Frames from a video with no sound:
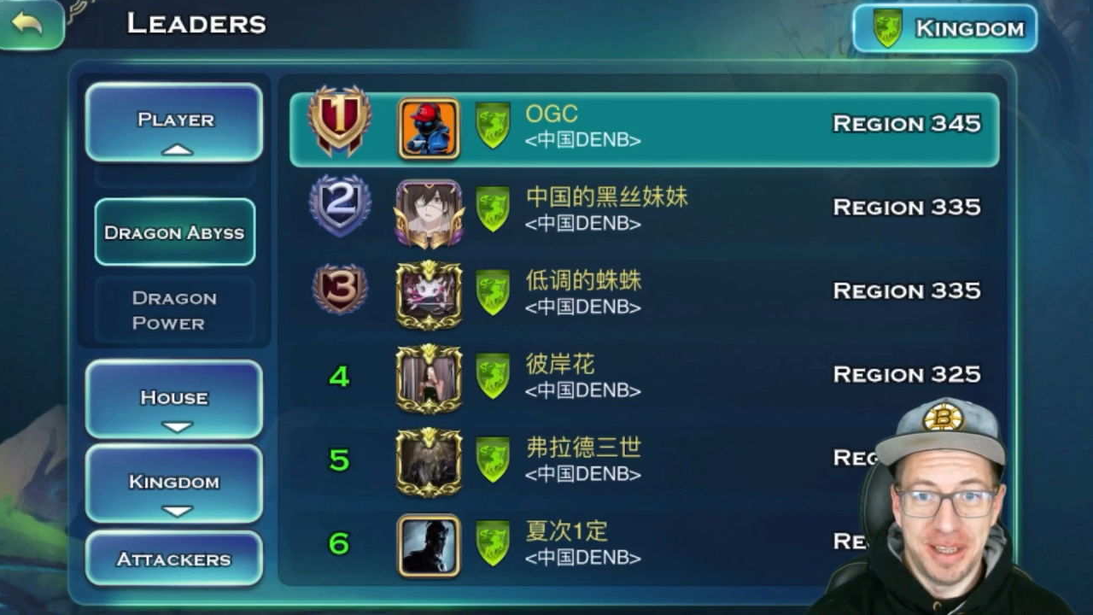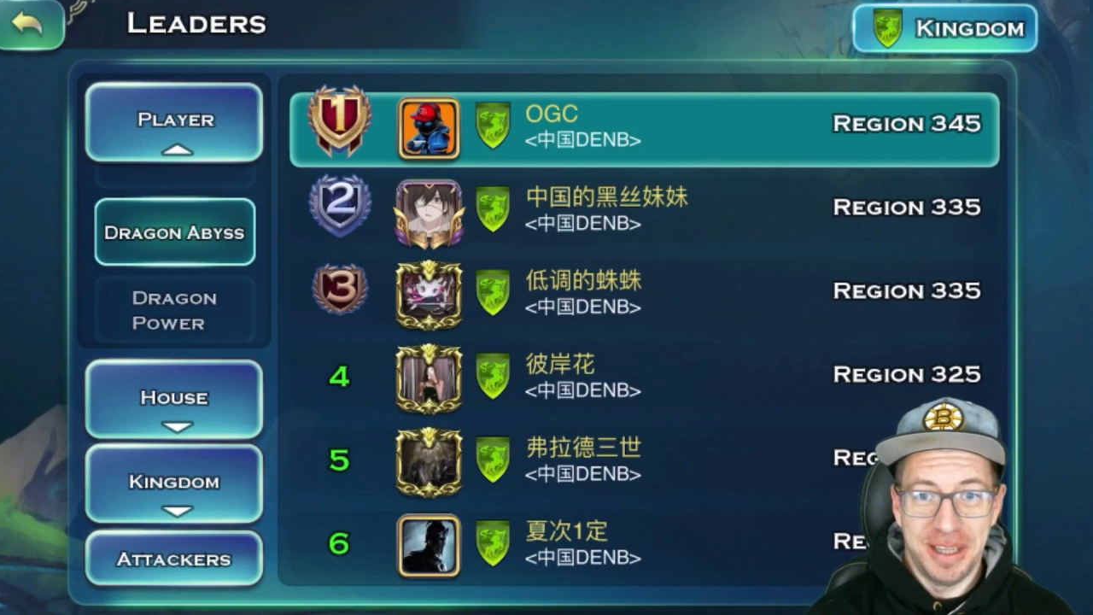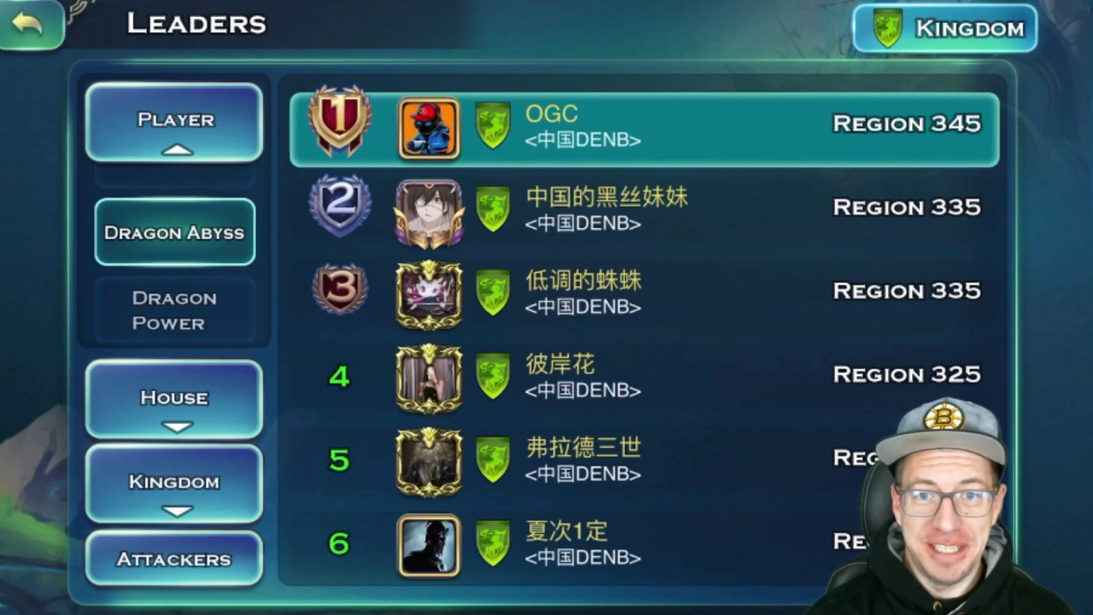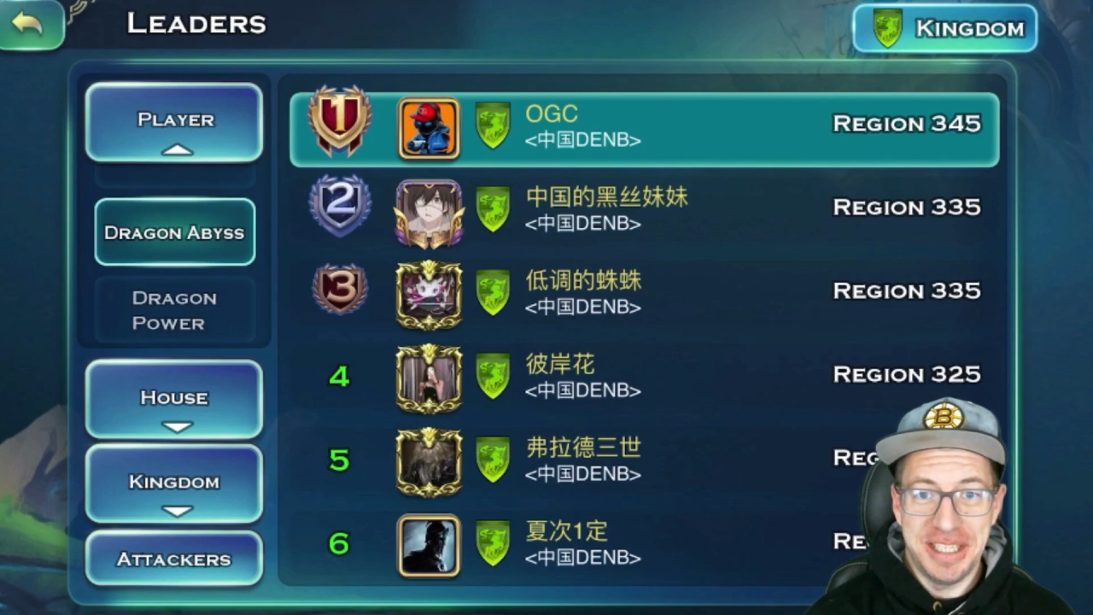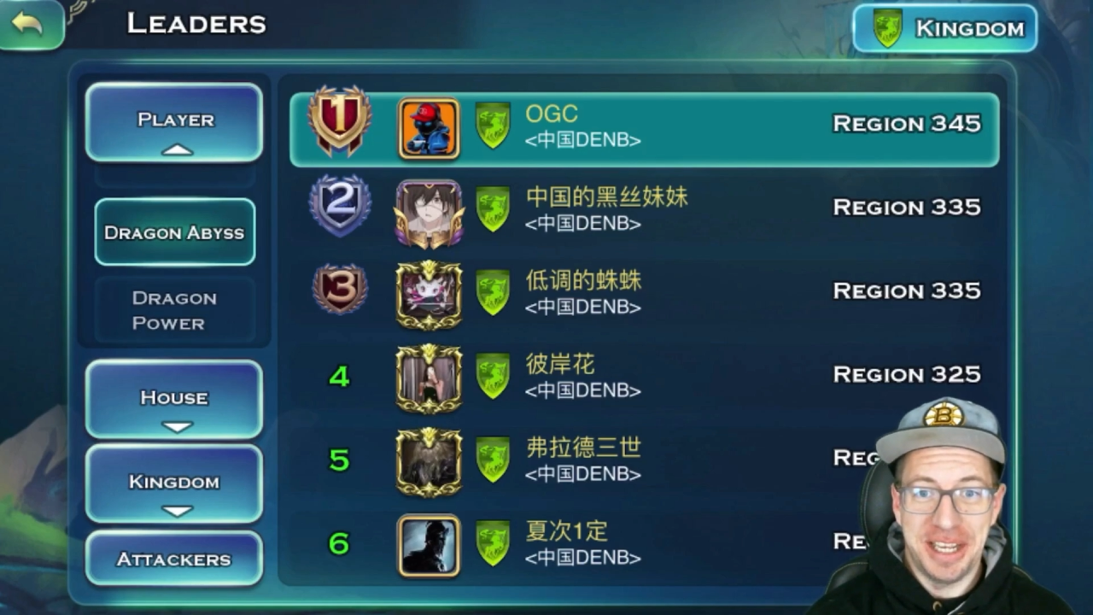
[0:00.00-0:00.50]

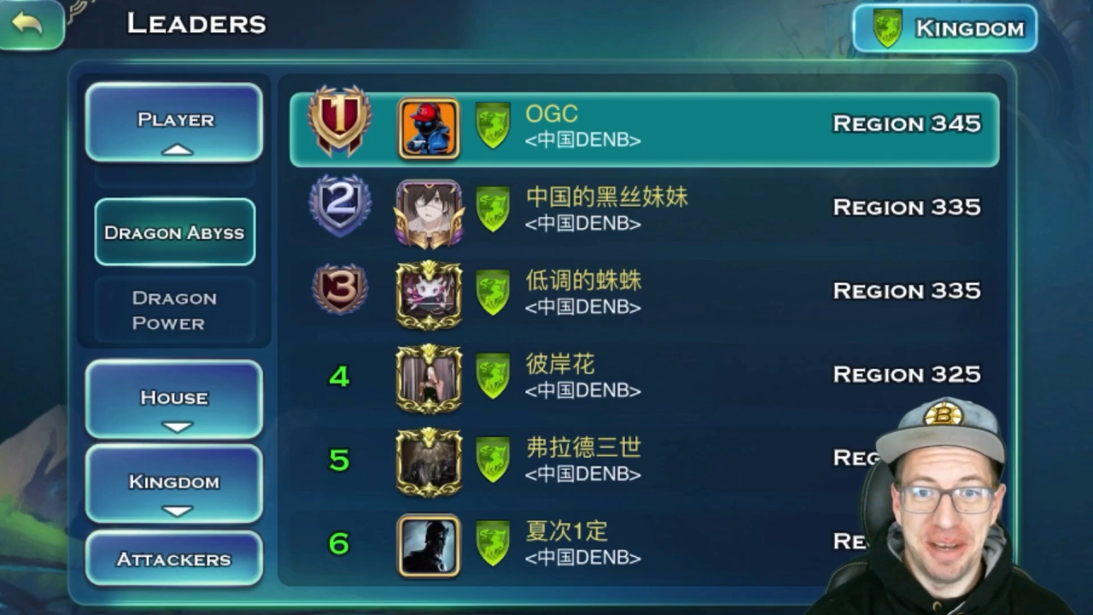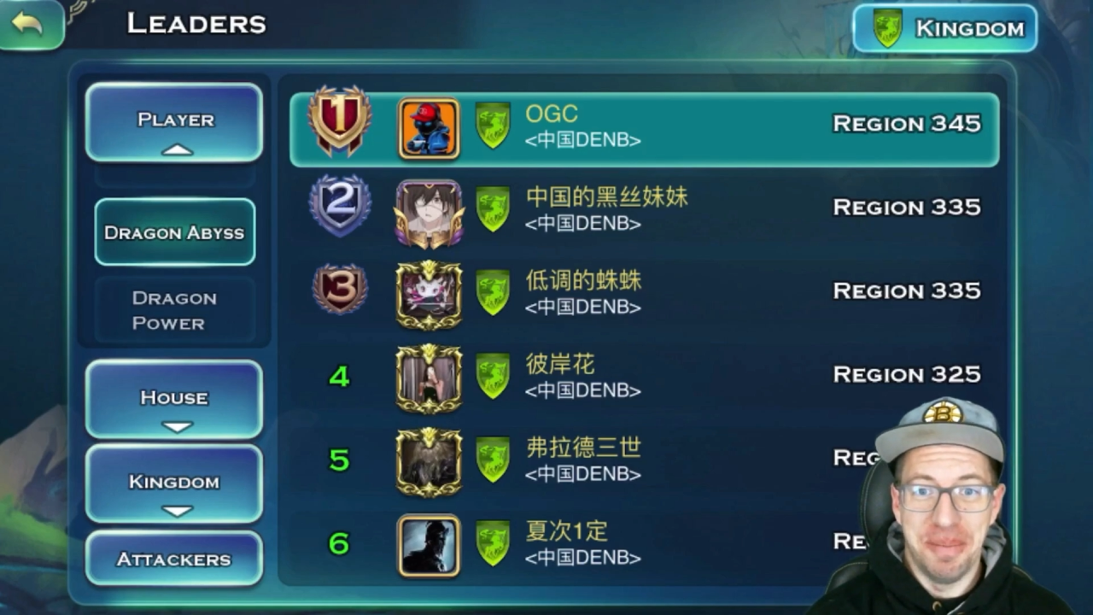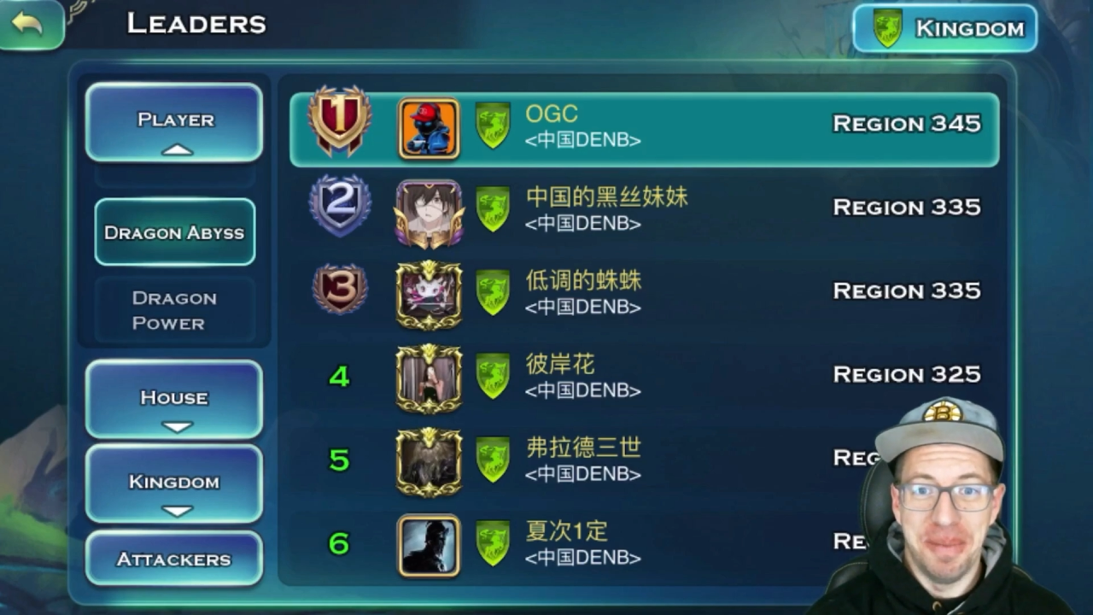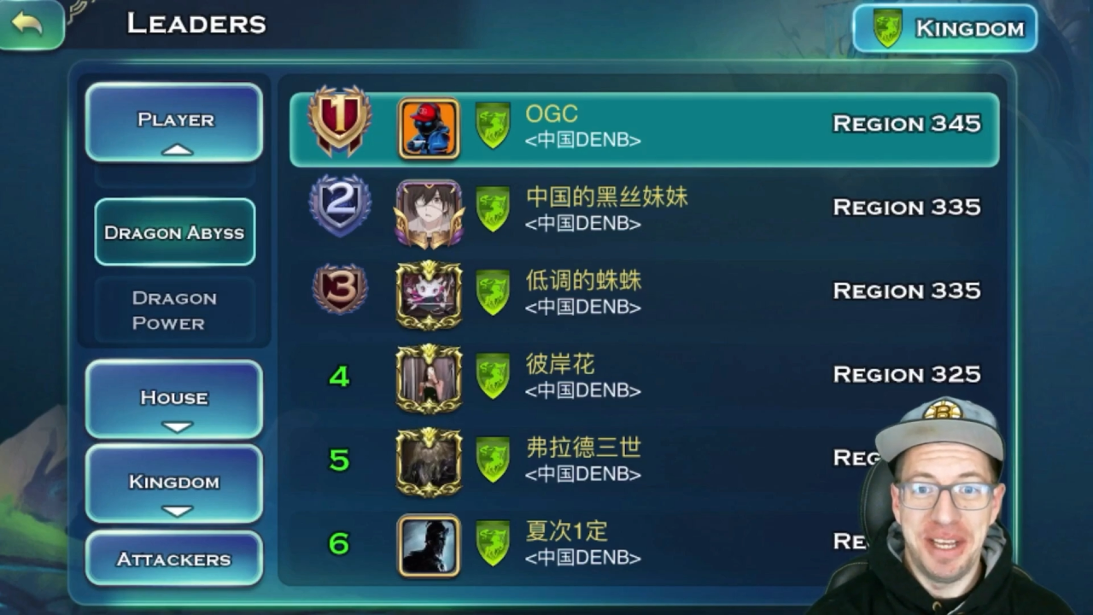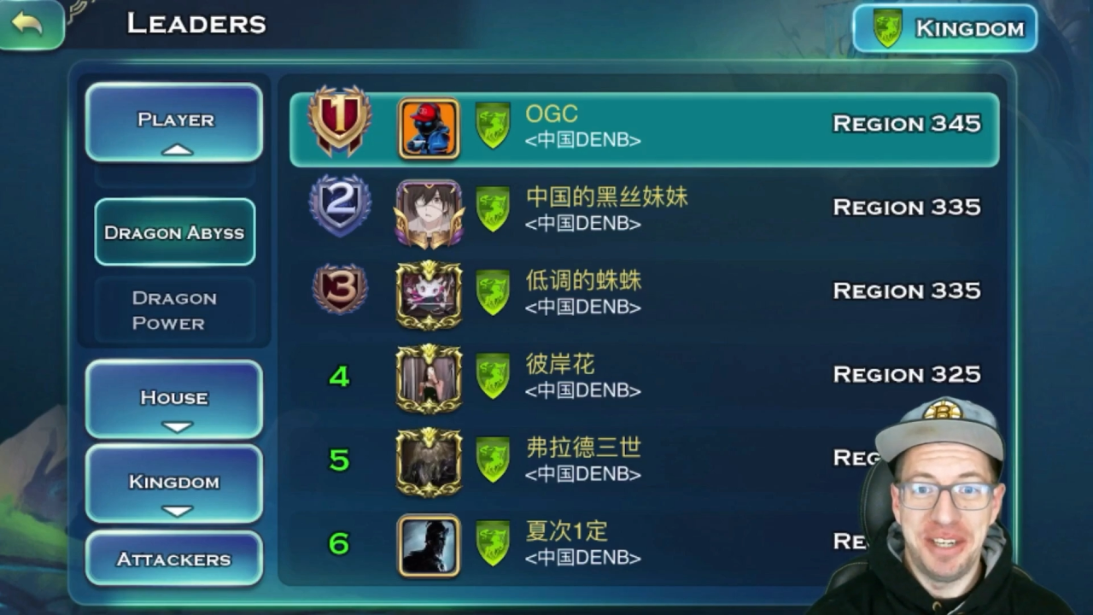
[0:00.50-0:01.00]
That's like a
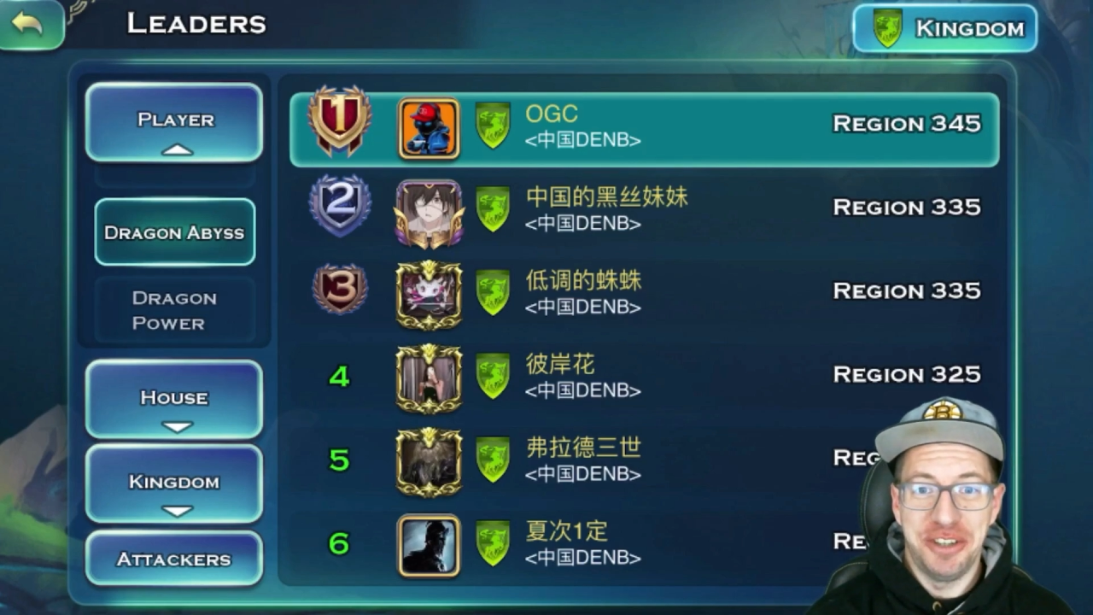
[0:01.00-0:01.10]
mic